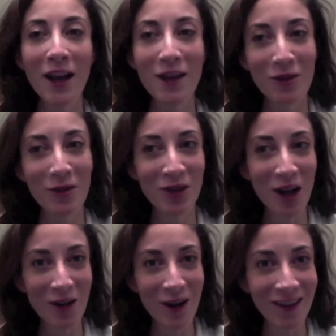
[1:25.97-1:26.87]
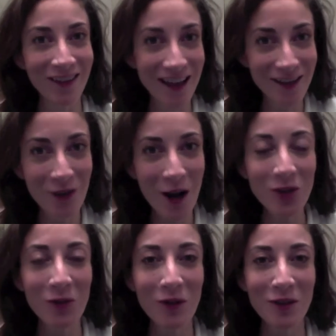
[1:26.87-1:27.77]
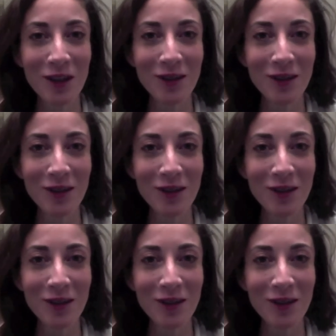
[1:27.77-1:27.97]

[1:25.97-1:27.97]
even though it generated lots of controversy.